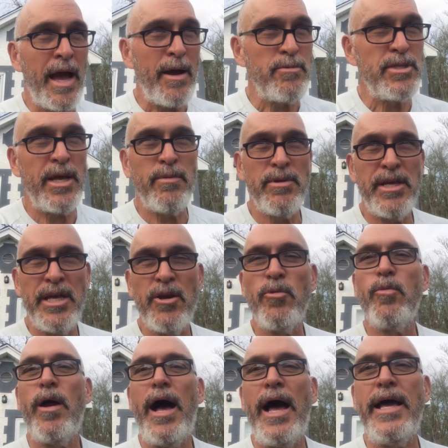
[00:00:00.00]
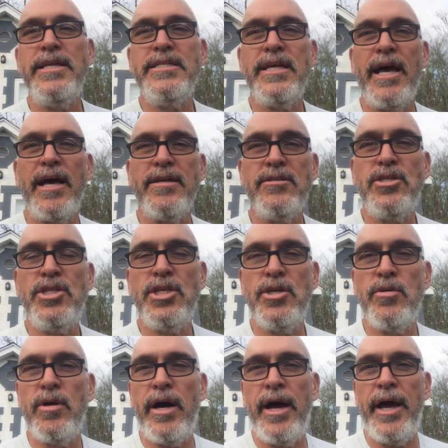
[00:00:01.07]
I was able to get a ride down
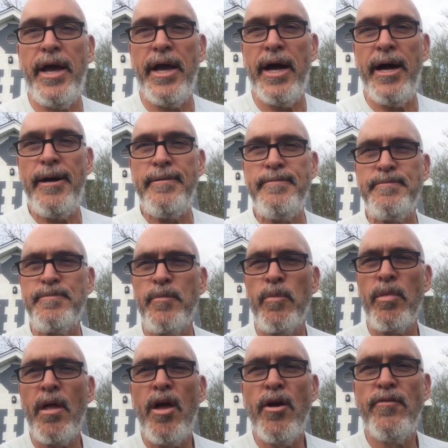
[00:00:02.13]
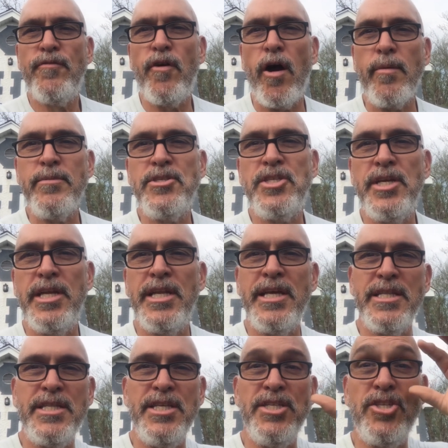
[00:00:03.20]
to a pharmacy to
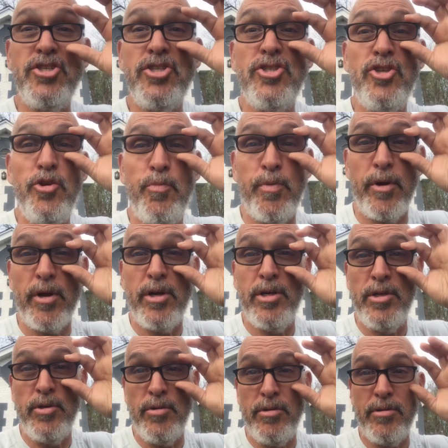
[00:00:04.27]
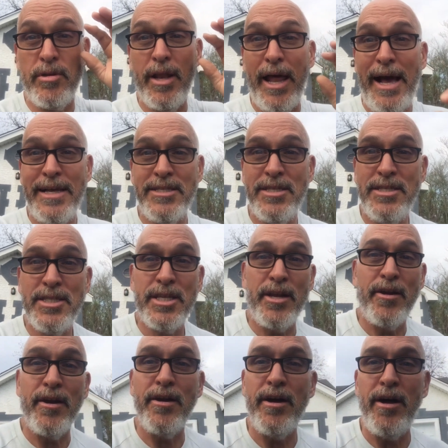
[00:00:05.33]
get these super cool glasses
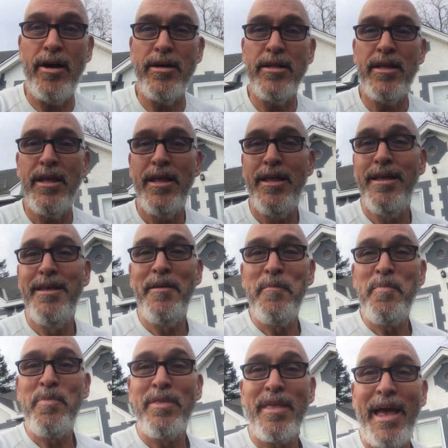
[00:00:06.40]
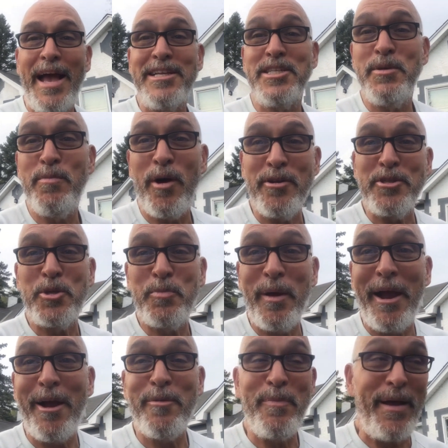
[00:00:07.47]
that are actually bought a
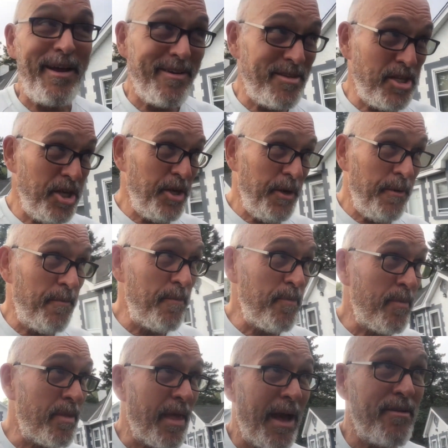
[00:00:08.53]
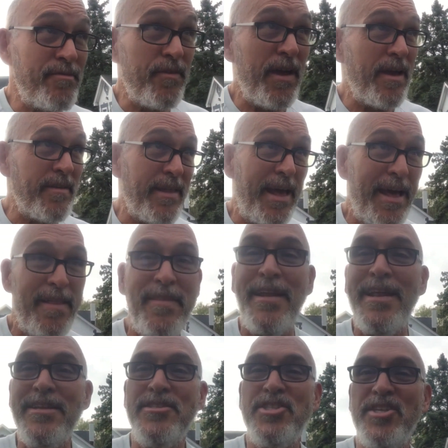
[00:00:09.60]
spare pair too. I found out
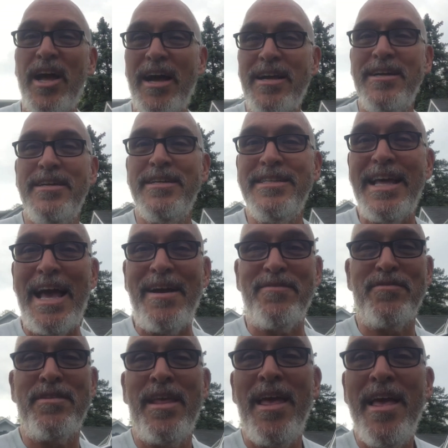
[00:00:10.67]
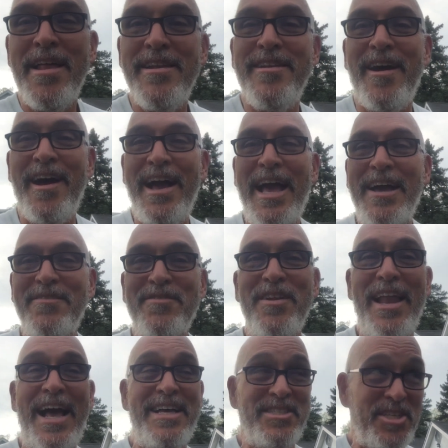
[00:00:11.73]
that it's not good to not have
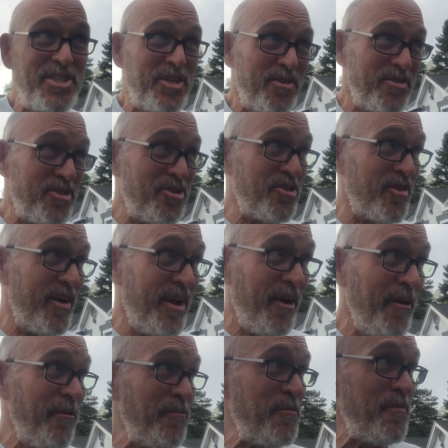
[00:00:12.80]
glasses on the trail.